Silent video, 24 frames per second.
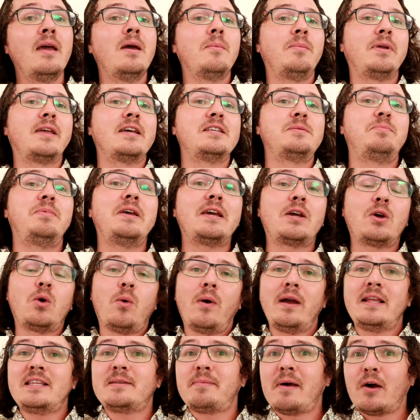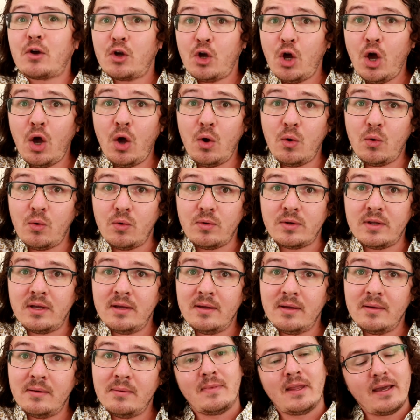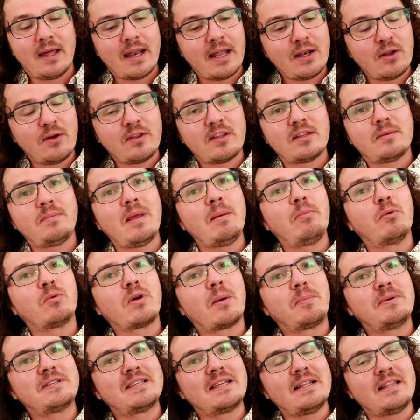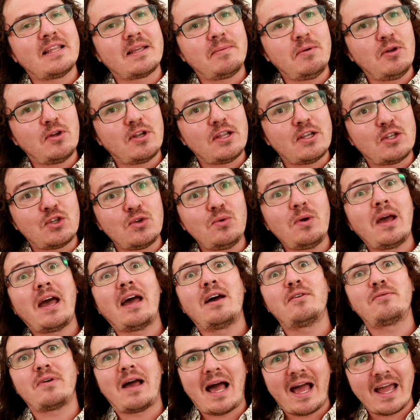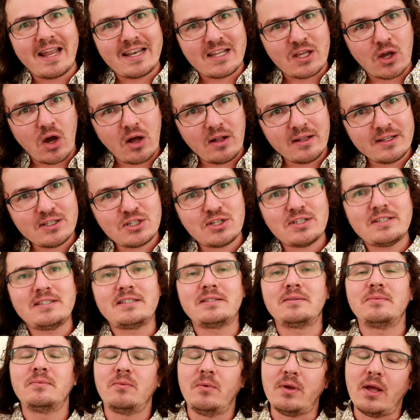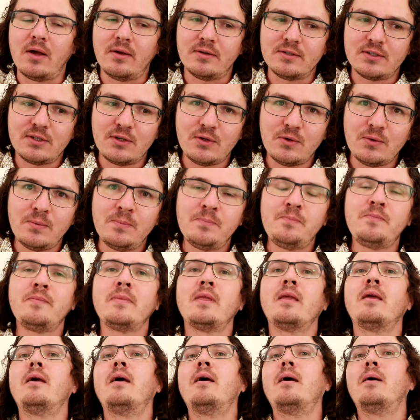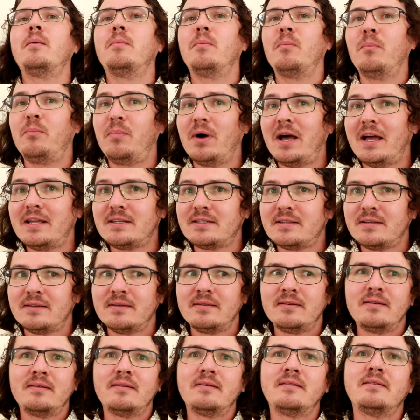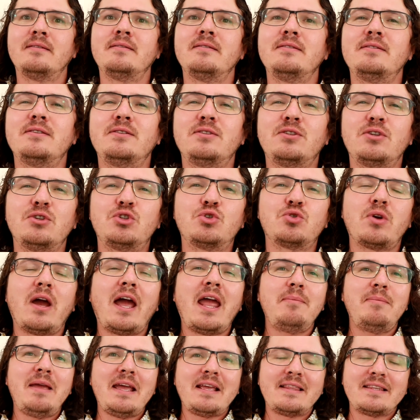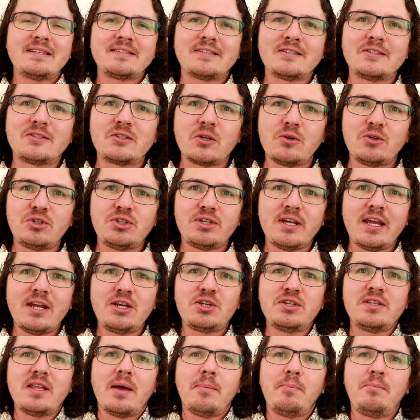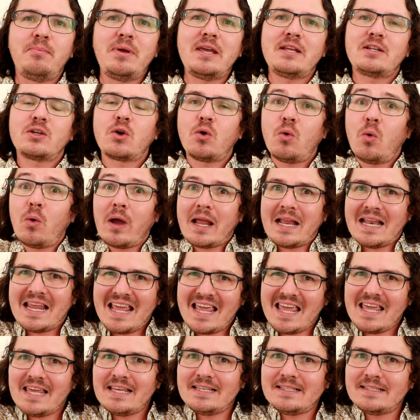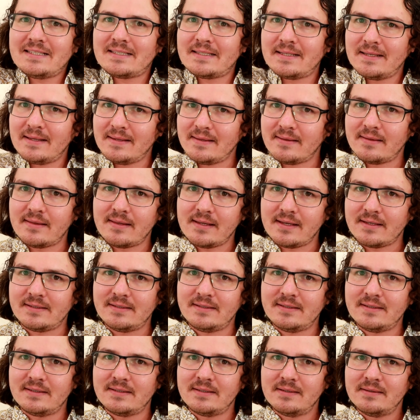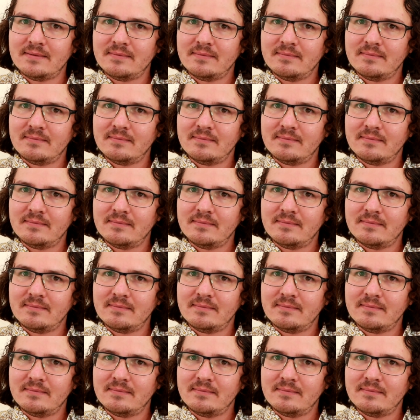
Because Bitcoin's about code, and I know that people representing the community do have ideologies, we all do, but to try and make this association that Bitcoin is this